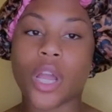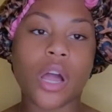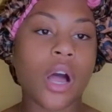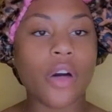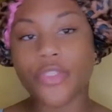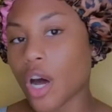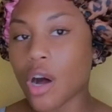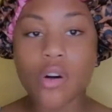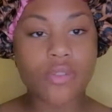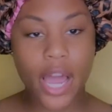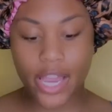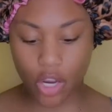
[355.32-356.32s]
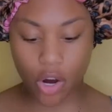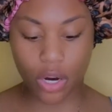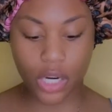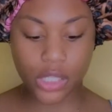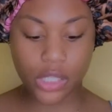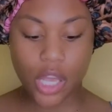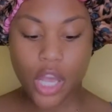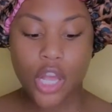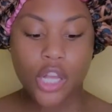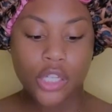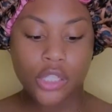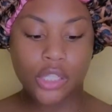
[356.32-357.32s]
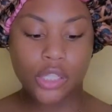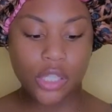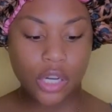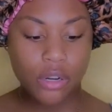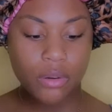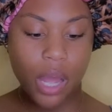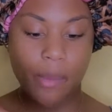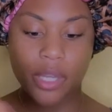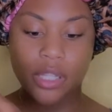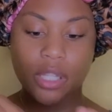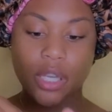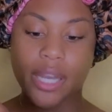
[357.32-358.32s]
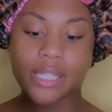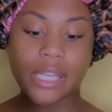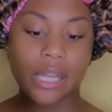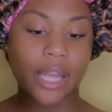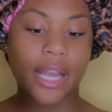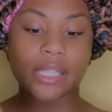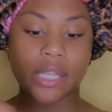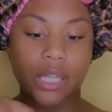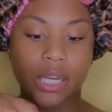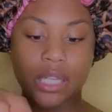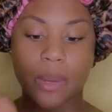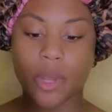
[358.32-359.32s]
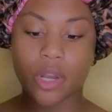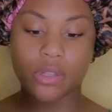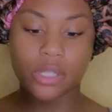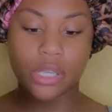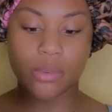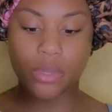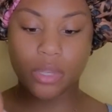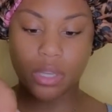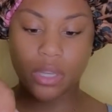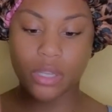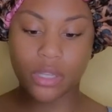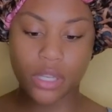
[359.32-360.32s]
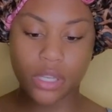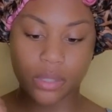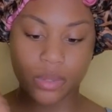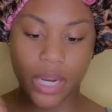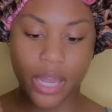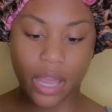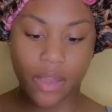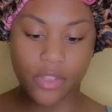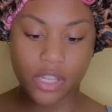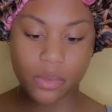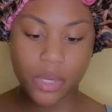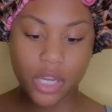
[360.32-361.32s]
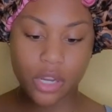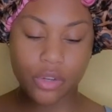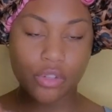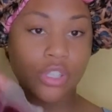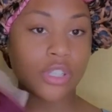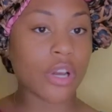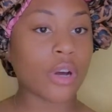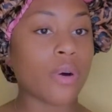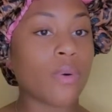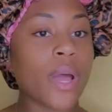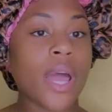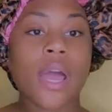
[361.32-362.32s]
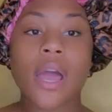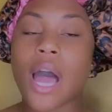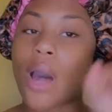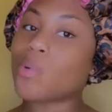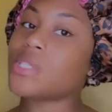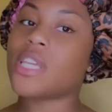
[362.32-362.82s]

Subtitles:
the whole 9 yards. So the next time y'all gonna see me is when I have this wig on. So I will see